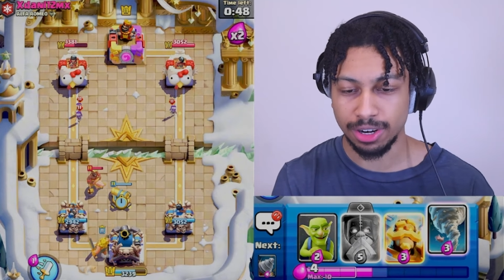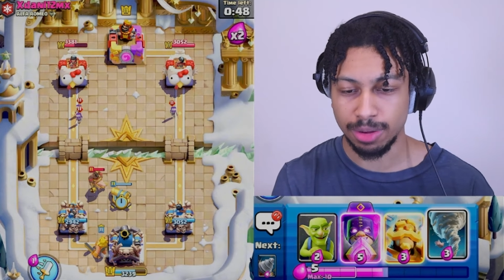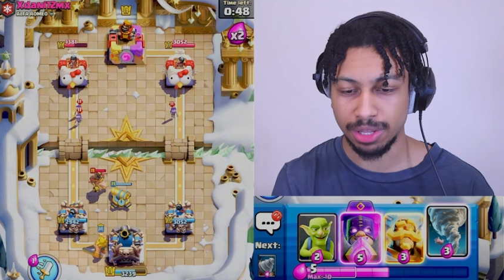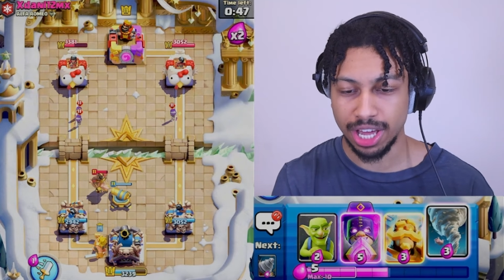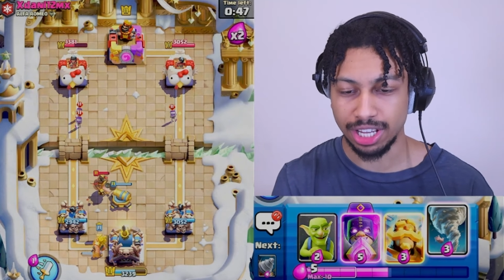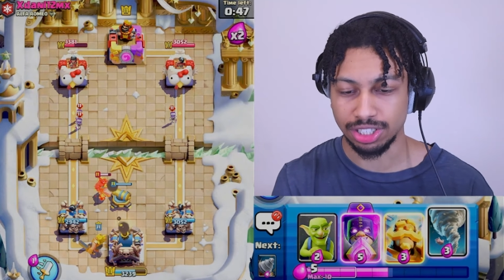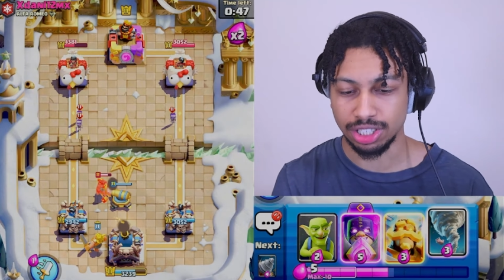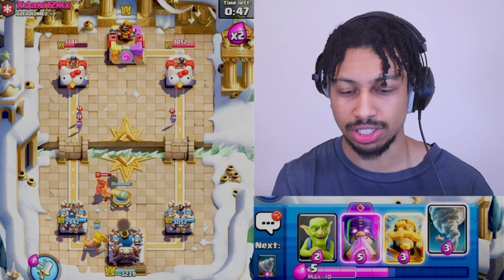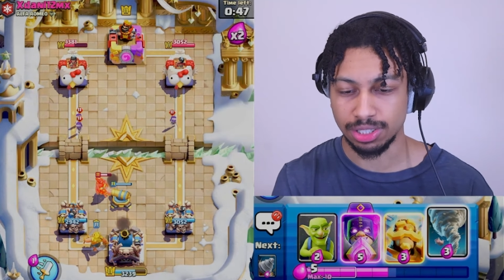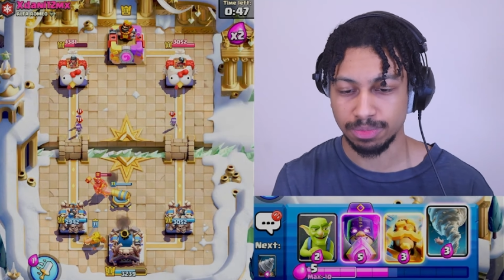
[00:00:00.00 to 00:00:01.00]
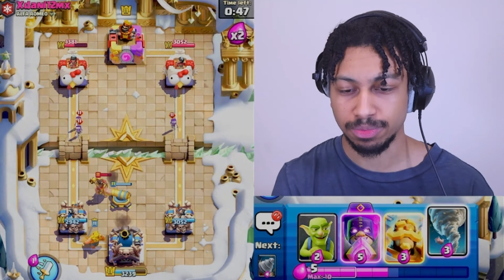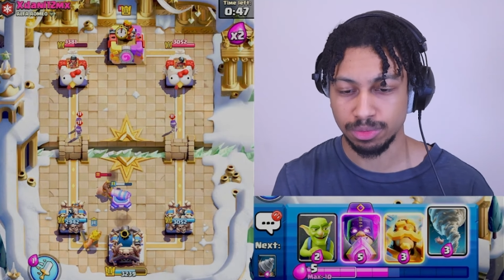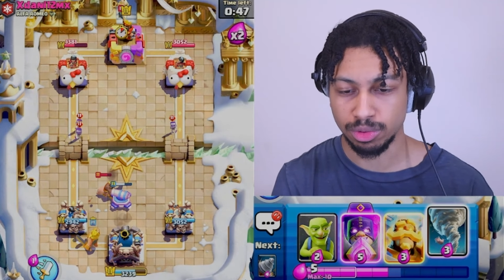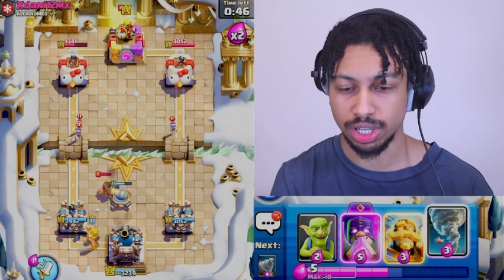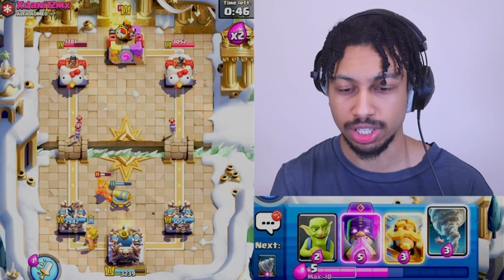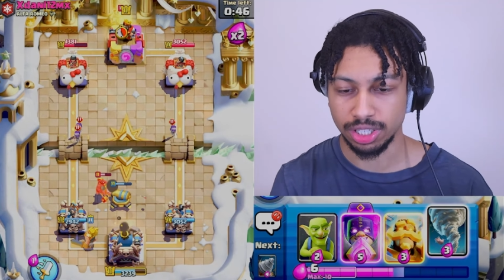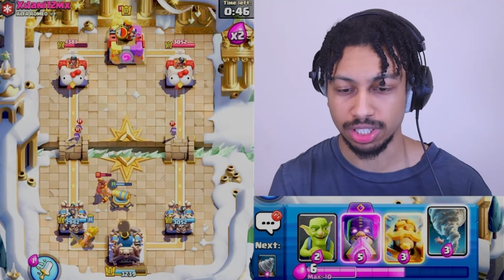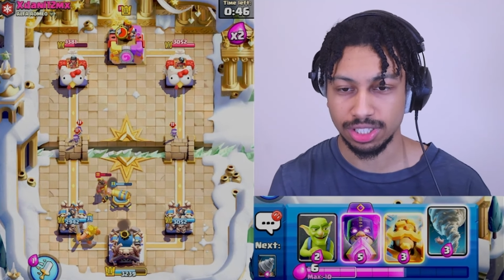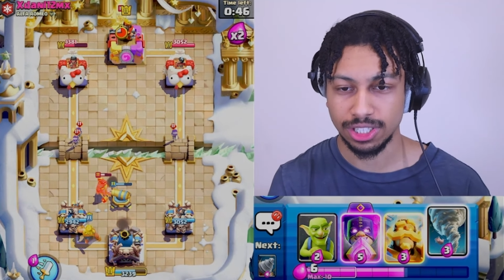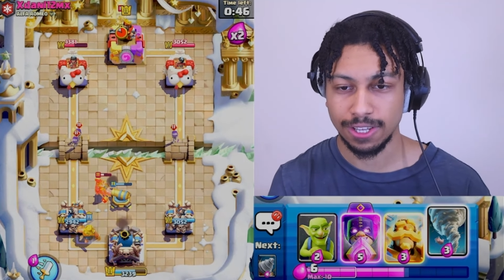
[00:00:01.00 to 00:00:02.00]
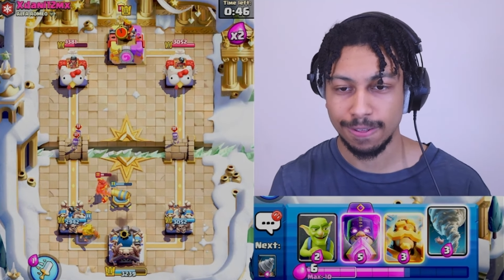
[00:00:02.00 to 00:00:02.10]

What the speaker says: I mean, that is just ridiculous.